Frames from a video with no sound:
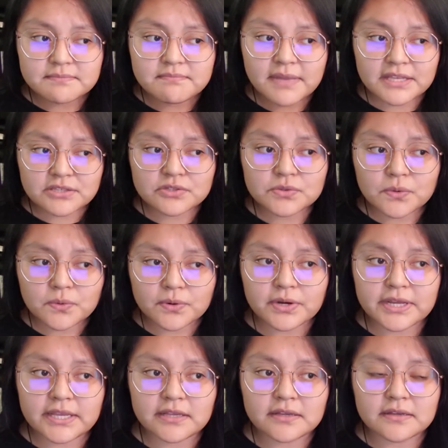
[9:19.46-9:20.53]

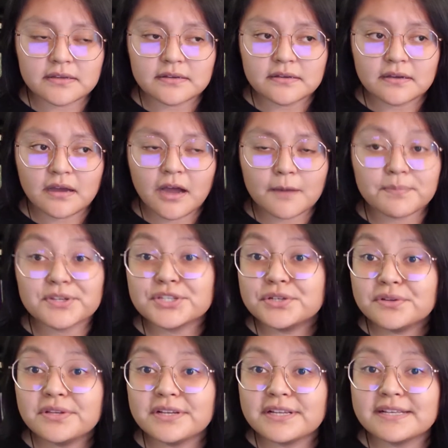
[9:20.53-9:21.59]
mentoring
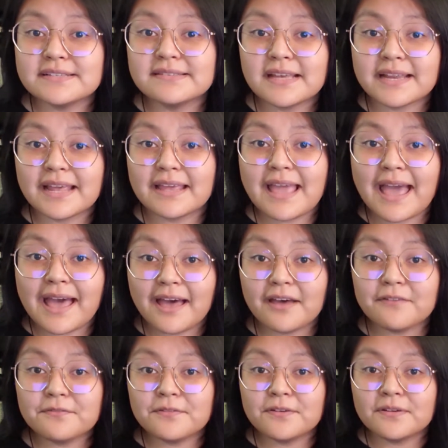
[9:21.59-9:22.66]
opportunities that I
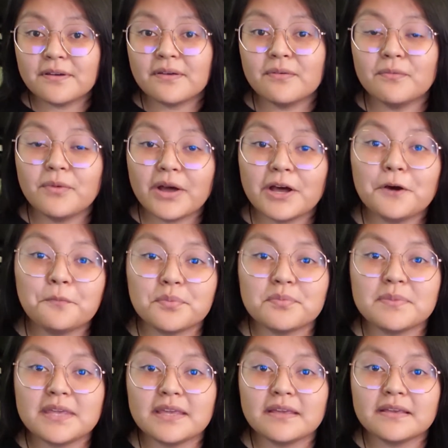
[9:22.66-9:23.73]
have will help
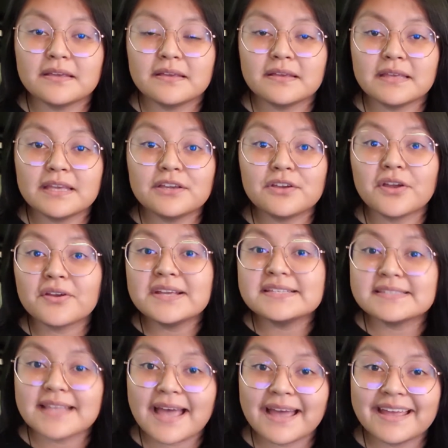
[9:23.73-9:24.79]
me
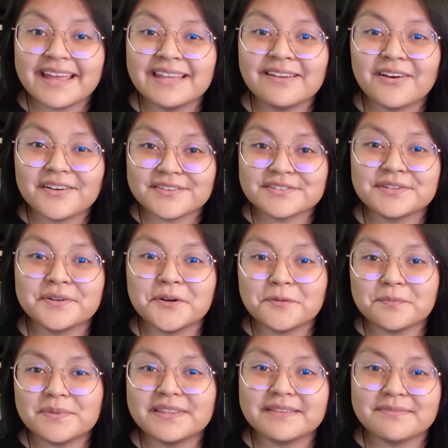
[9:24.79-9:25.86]
increase that and also
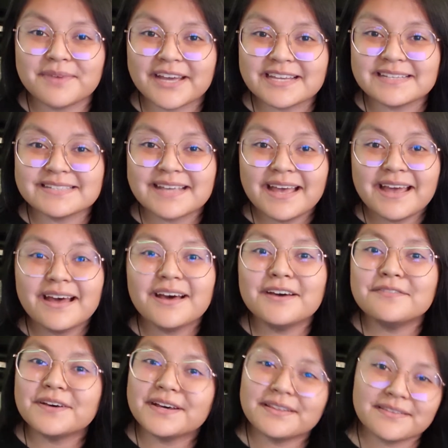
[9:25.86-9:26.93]
open the minds
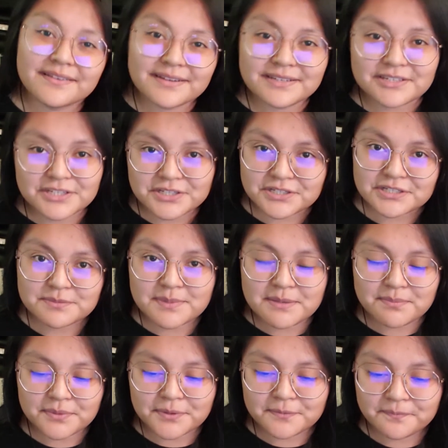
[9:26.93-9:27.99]
of other Indigenous
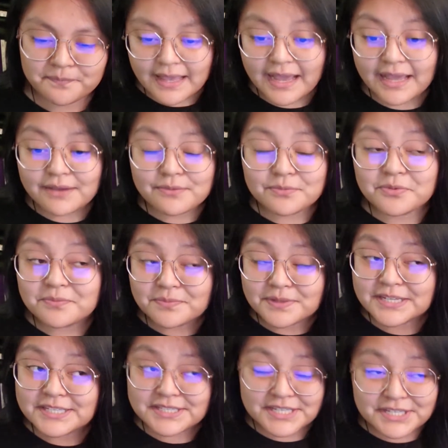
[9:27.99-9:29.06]
people. I will
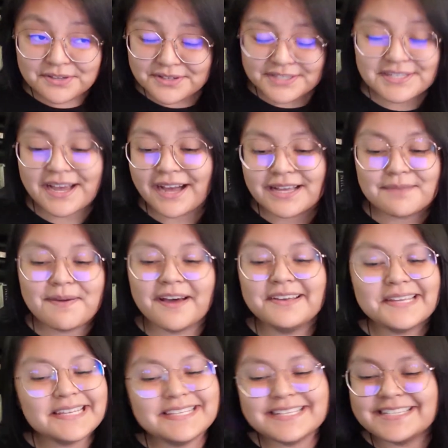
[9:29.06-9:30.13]
continue to talk
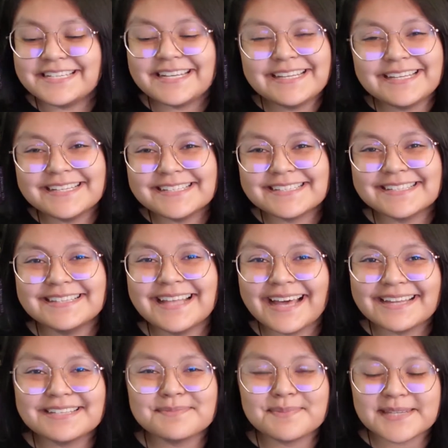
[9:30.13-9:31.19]
about Indigenous, and
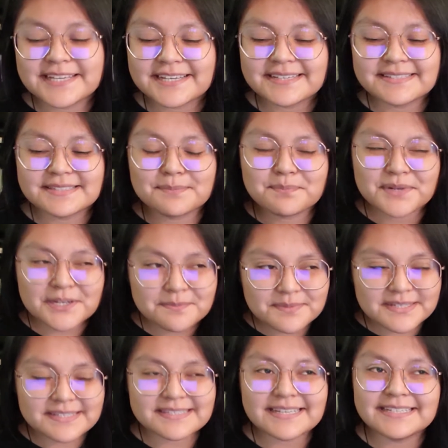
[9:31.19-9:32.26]
that is because the
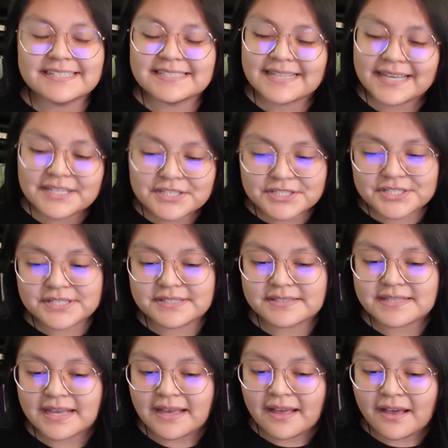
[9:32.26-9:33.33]
purpose and intentions
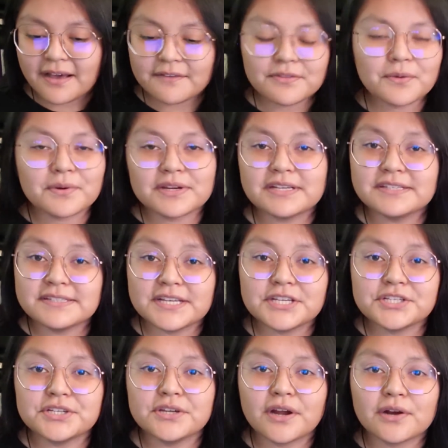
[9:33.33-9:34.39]
of the
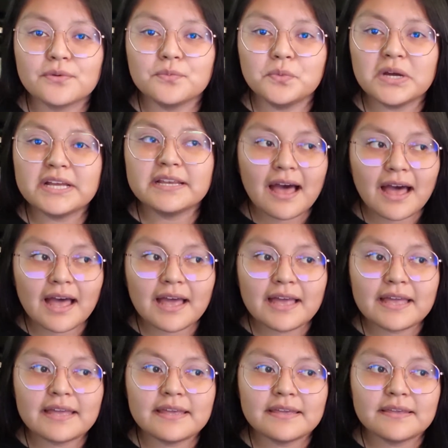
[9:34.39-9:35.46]
organization are what
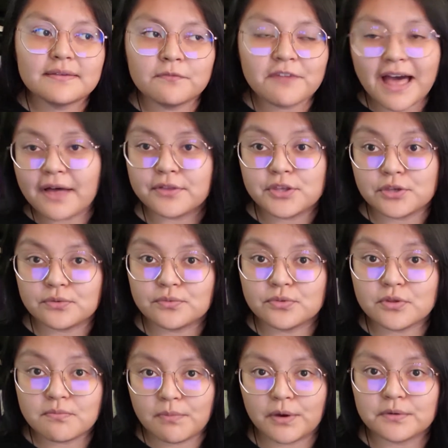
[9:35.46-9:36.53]
I value
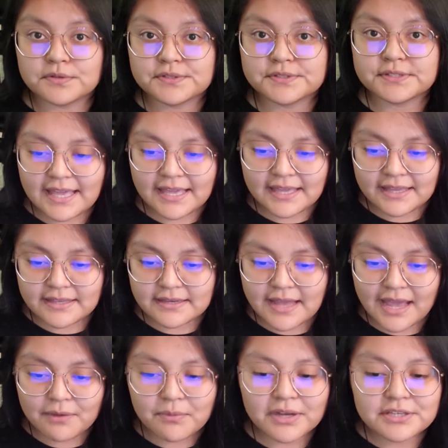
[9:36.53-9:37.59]
the most. And
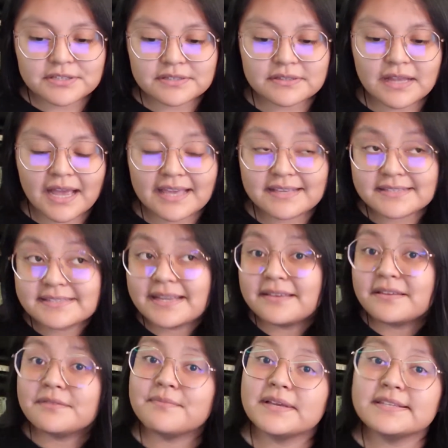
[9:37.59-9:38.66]
I
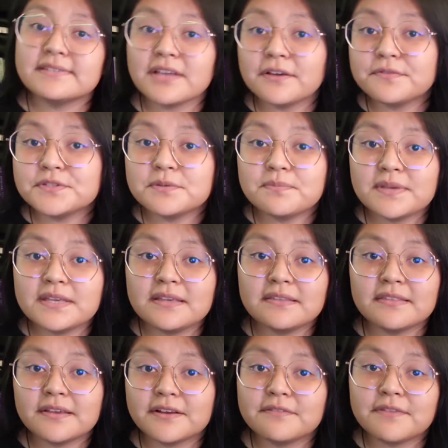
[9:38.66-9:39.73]
extended myself to be
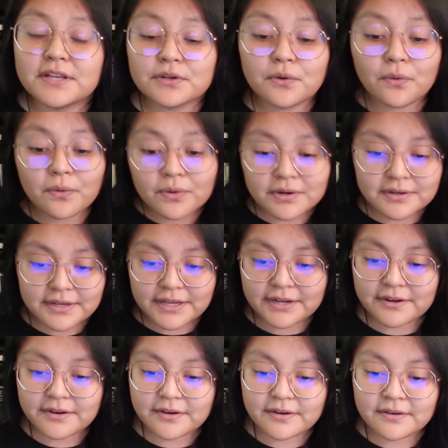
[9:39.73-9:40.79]
their event
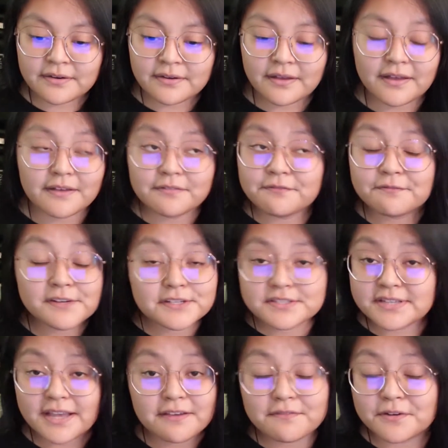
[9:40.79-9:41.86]
coordinator, a
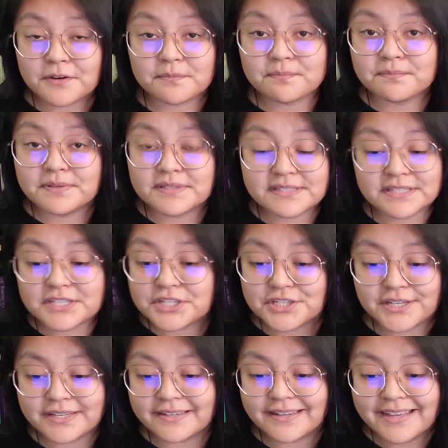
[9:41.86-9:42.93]
first ever
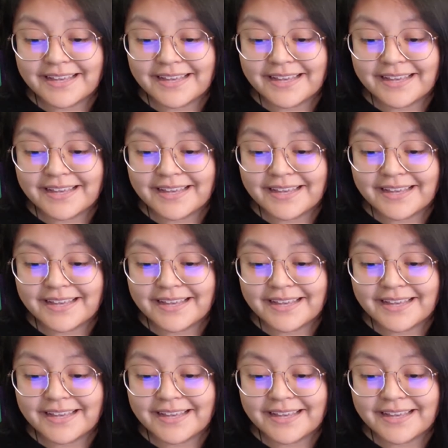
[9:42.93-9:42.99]
position